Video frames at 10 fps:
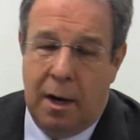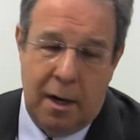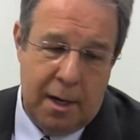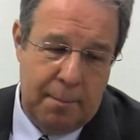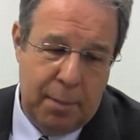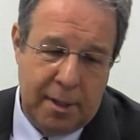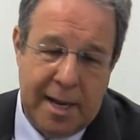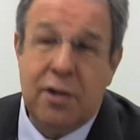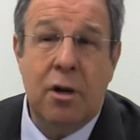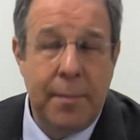But
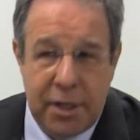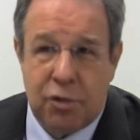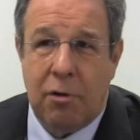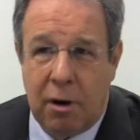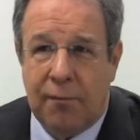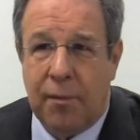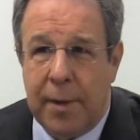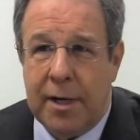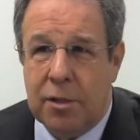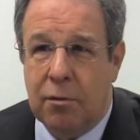that's going to be a struggle for
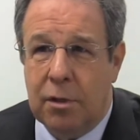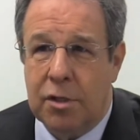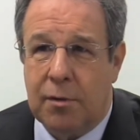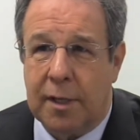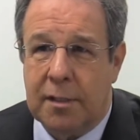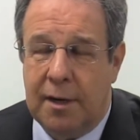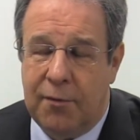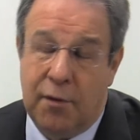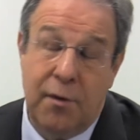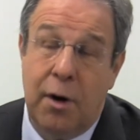many school districts. If
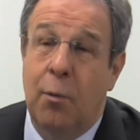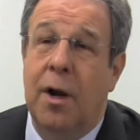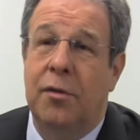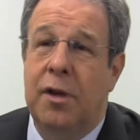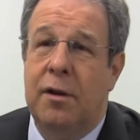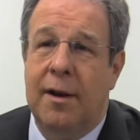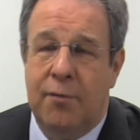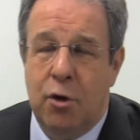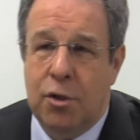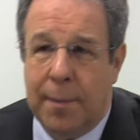you're very wealthy, you
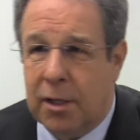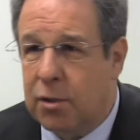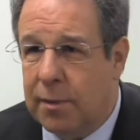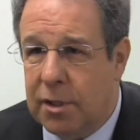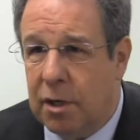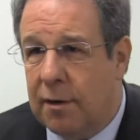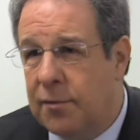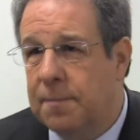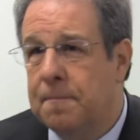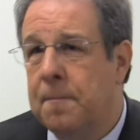have huge amounts of
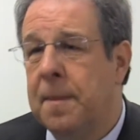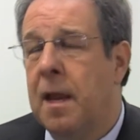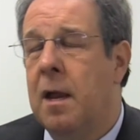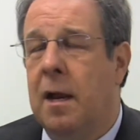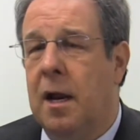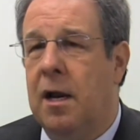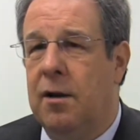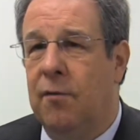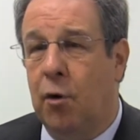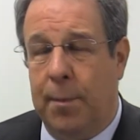reserves, and
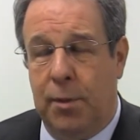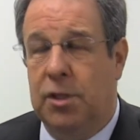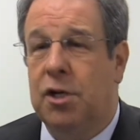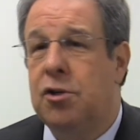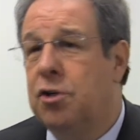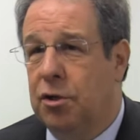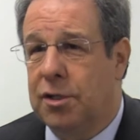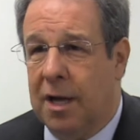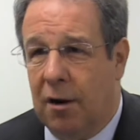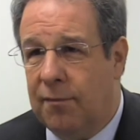you've already positioned
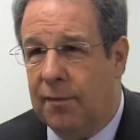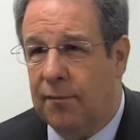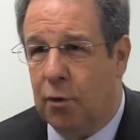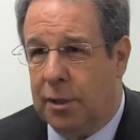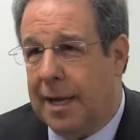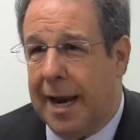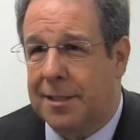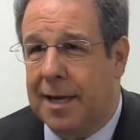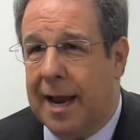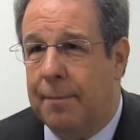yourself for a
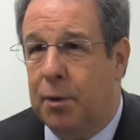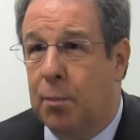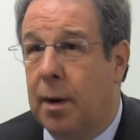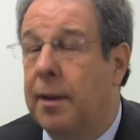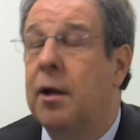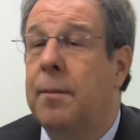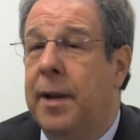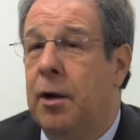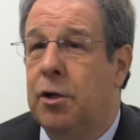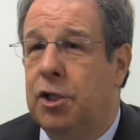tax cap, you're probably going to
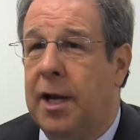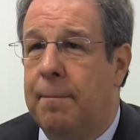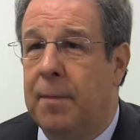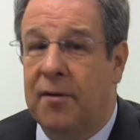be in good shape.